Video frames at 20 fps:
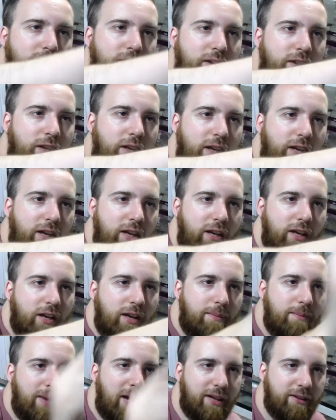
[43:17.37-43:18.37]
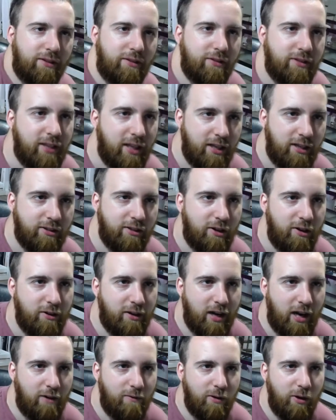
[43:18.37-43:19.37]
Uh, Matthew says,
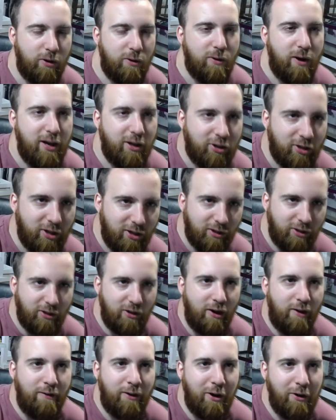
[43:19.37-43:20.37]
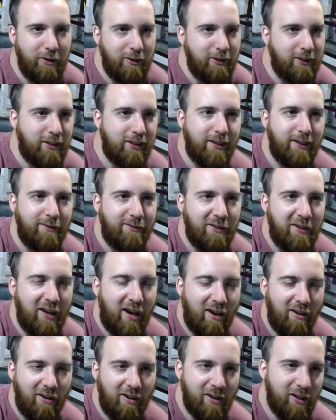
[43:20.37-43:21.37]
okay, real question. Do you have hoes in different
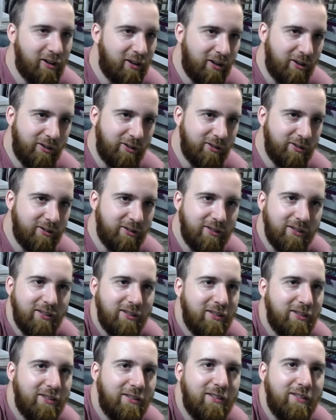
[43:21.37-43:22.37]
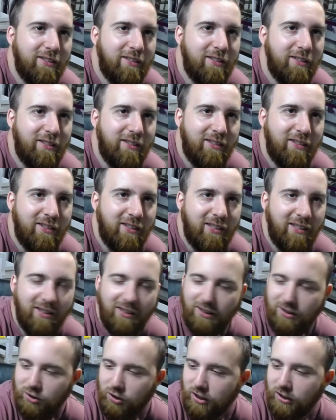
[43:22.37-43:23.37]
area codes?
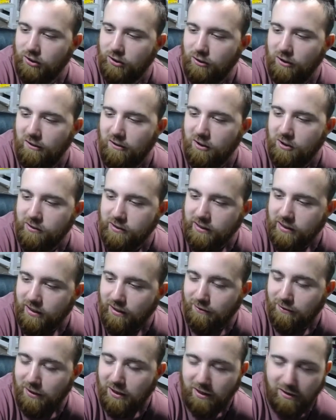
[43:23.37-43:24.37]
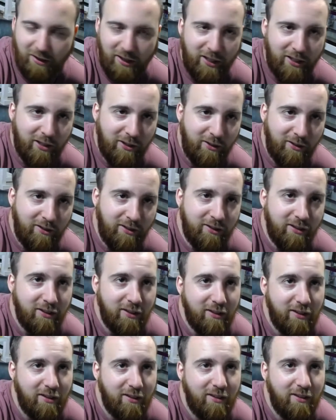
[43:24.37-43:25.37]
Jake, do you have hoes in different area codes? Is
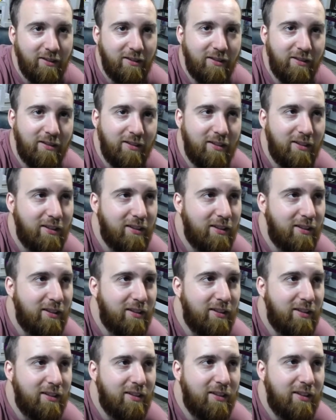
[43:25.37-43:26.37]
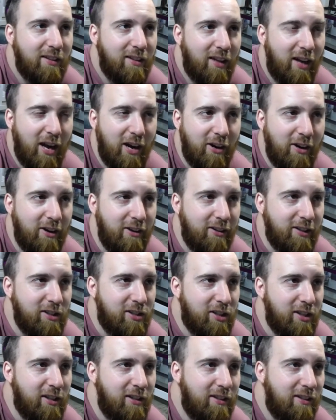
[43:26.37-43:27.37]
my girlfriend watching? I don't know. Is
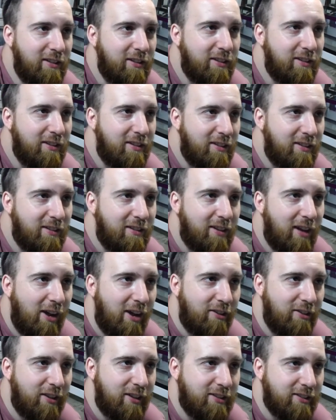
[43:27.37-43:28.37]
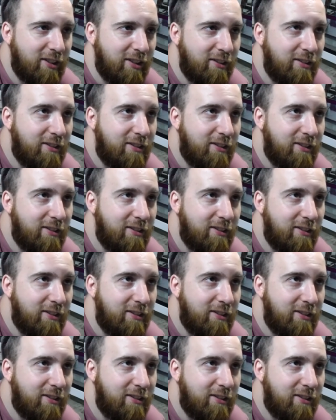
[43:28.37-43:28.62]
she? I don't think so.